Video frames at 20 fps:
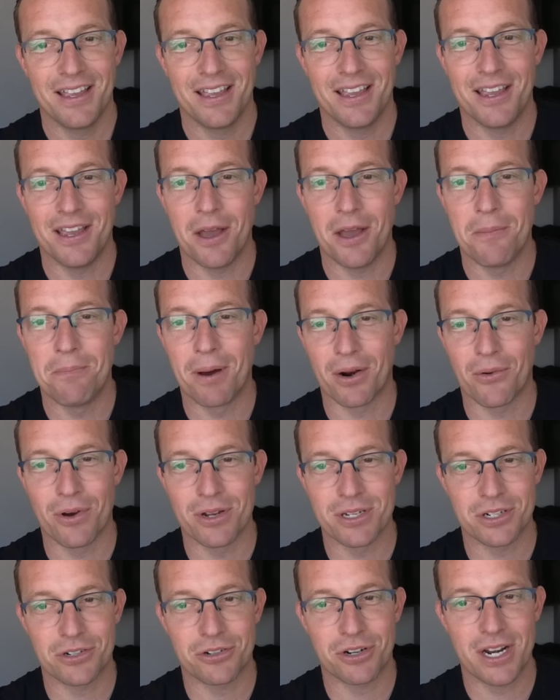But it
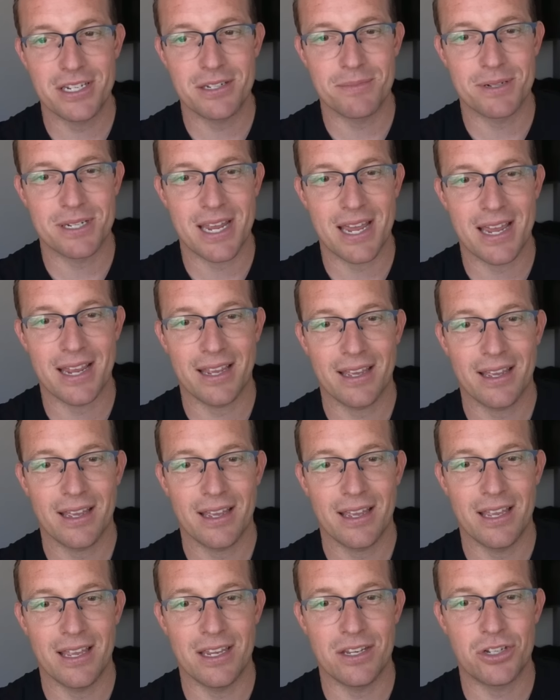wasn't a crazy mistake.
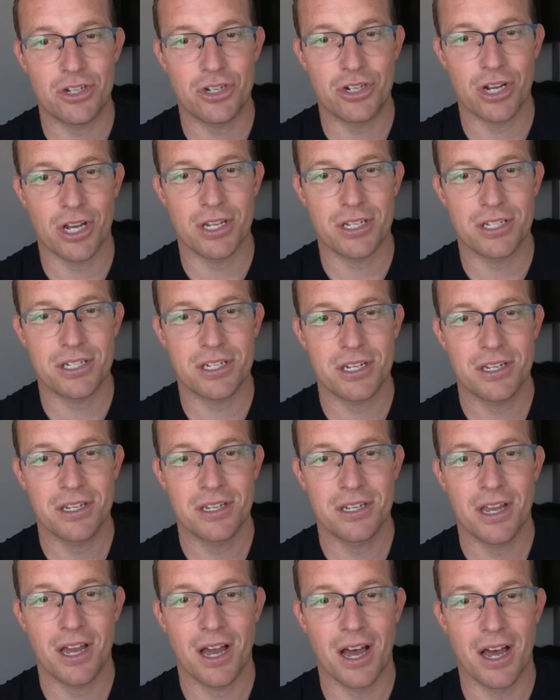It's just
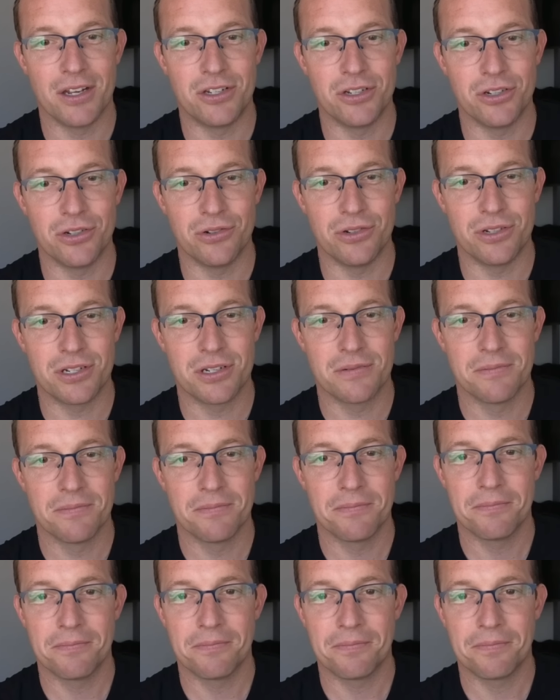dudes.
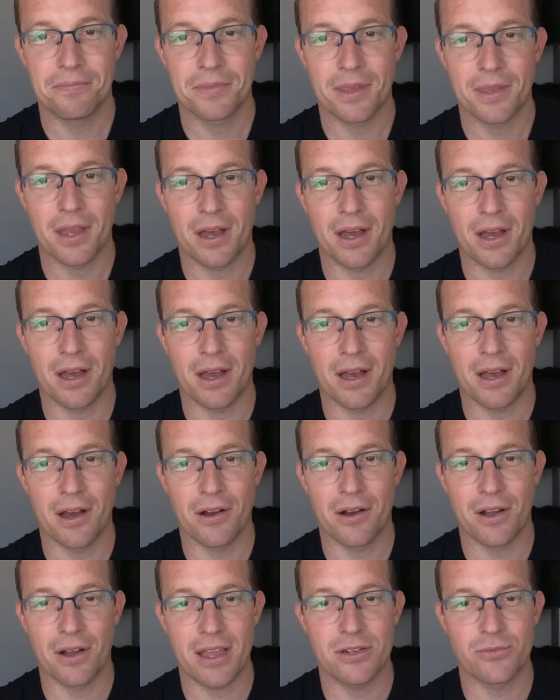
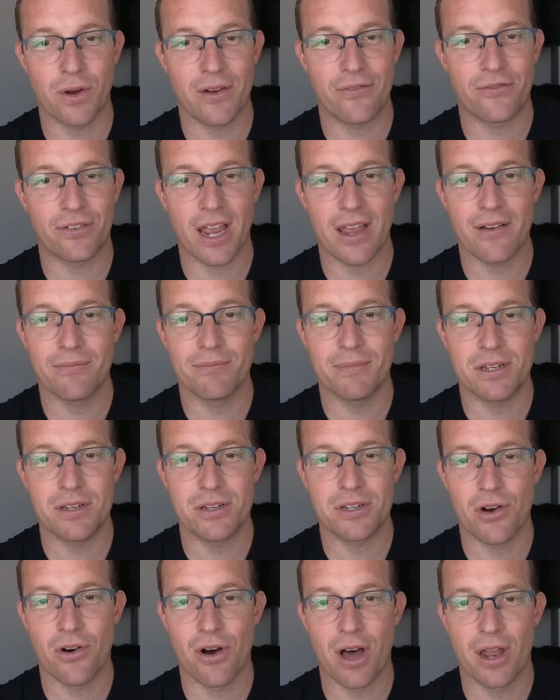Okay, his wife forgave him and
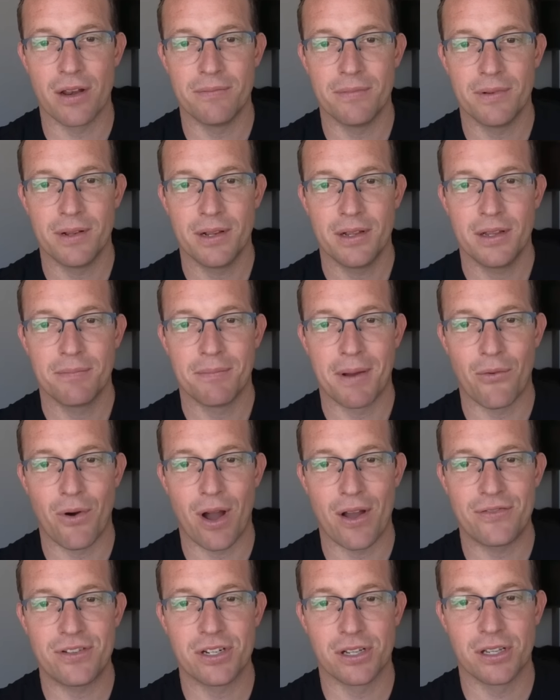so on. My
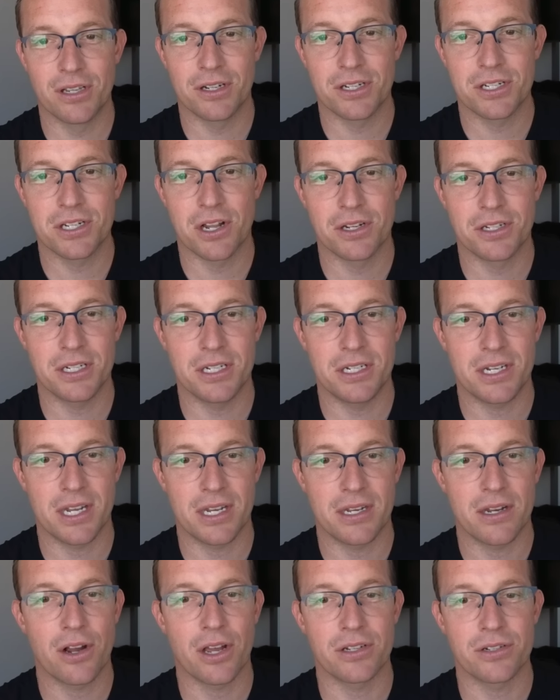wife's still a little salty, he said.
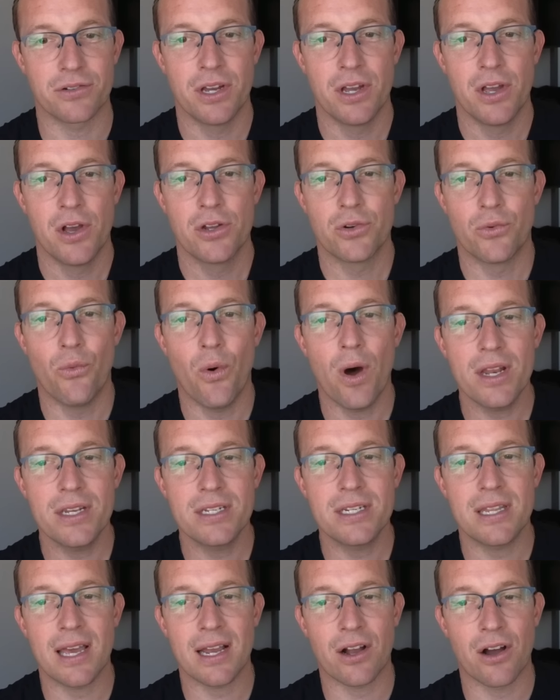Okay, so what is
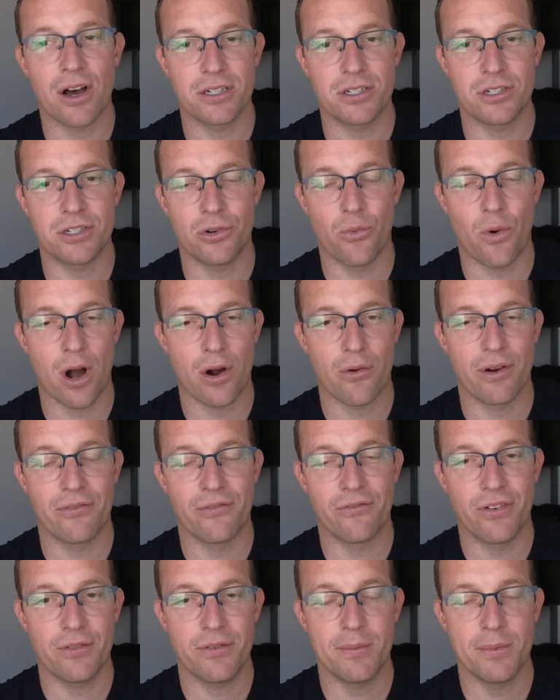it that causes you to walk away
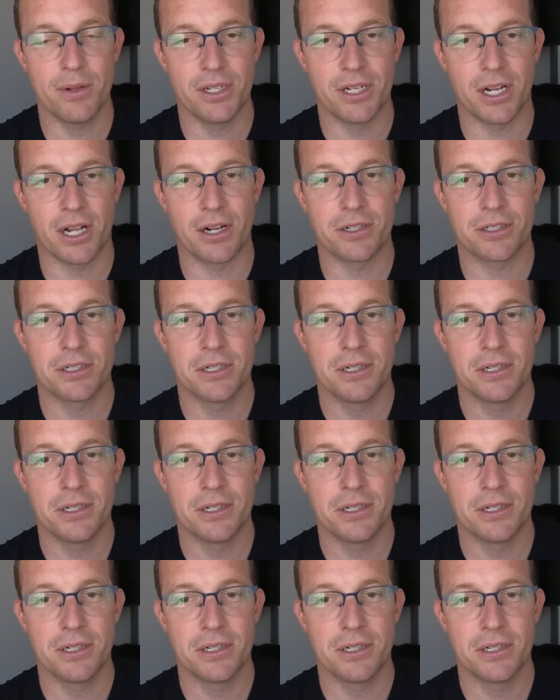from $50 million?